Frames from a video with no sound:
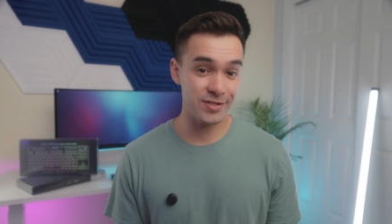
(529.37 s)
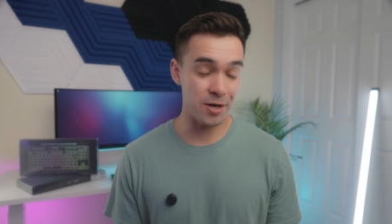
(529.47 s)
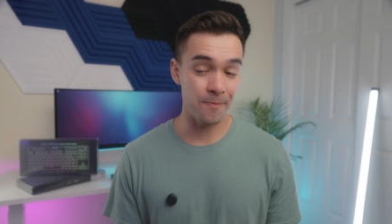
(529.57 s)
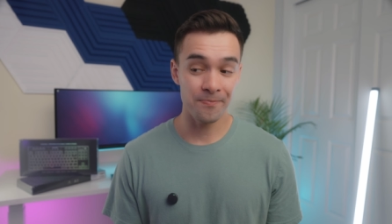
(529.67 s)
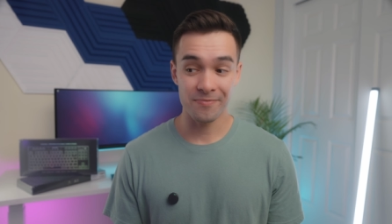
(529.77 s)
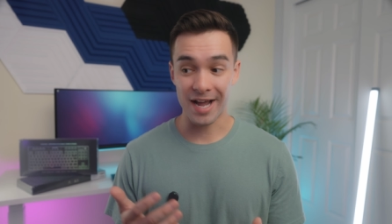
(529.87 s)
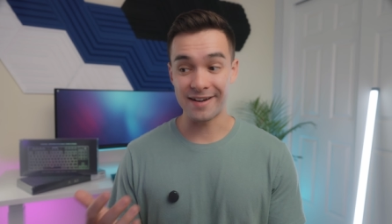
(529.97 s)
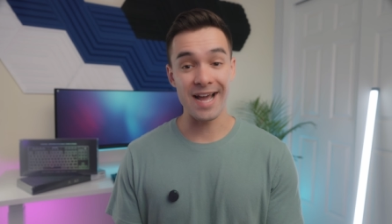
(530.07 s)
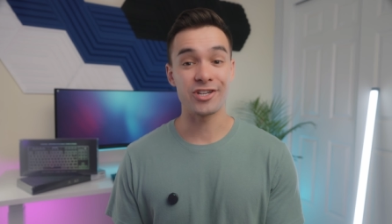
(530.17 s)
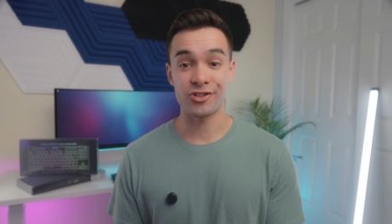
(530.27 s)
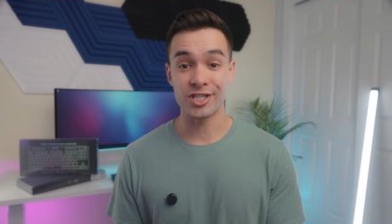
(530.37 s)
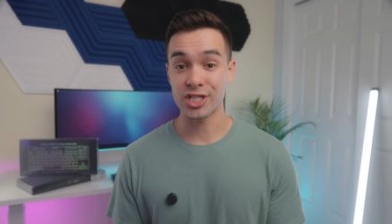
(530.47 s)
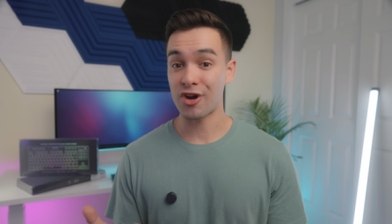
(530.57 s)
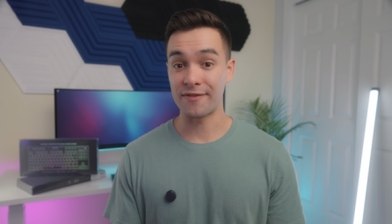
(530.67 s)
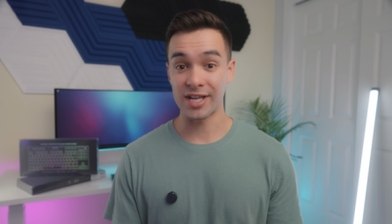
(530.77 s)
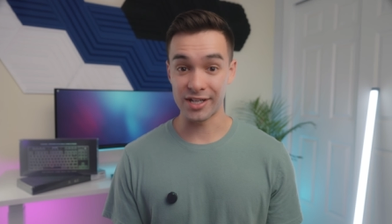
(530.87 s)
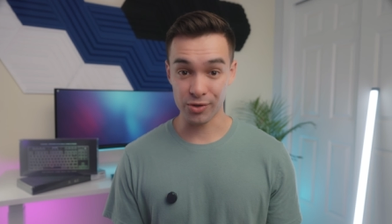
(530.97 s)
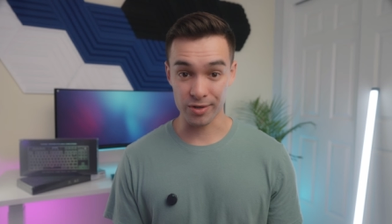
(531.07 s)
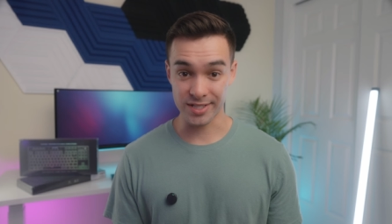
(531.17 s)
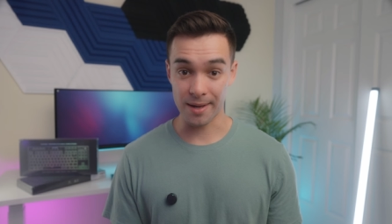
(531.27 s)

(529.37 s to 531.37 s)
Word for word: so I naturally just gravitated towards